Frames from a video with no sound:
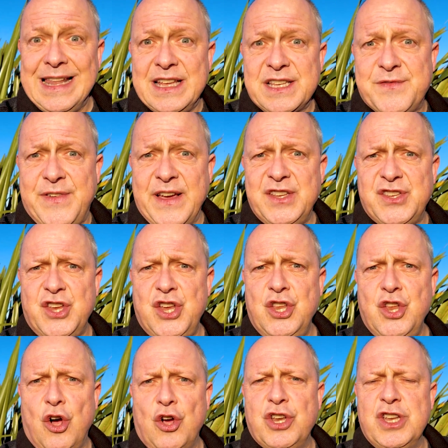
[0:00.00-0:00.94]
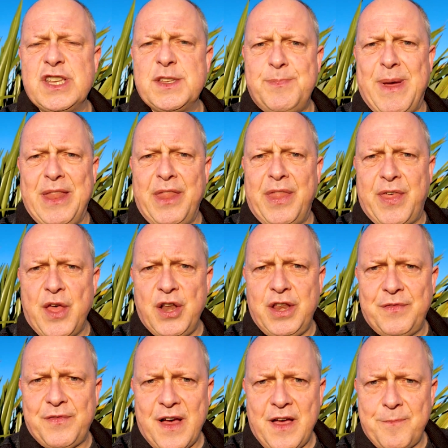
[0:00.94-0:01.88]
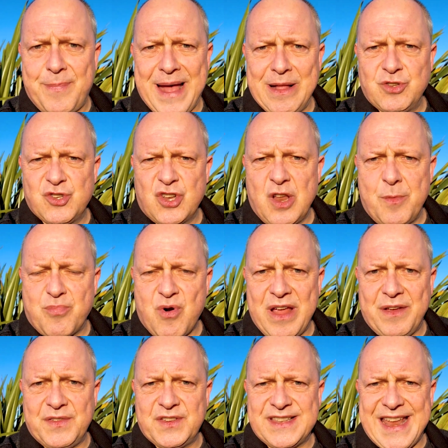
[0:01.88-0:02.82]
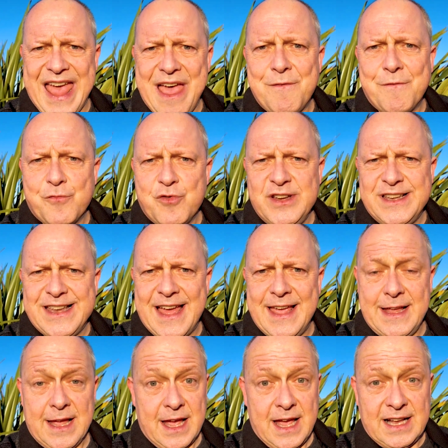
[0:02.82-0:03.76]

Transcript: Let's face it, you're not going to spend £35 on a breakfast every day.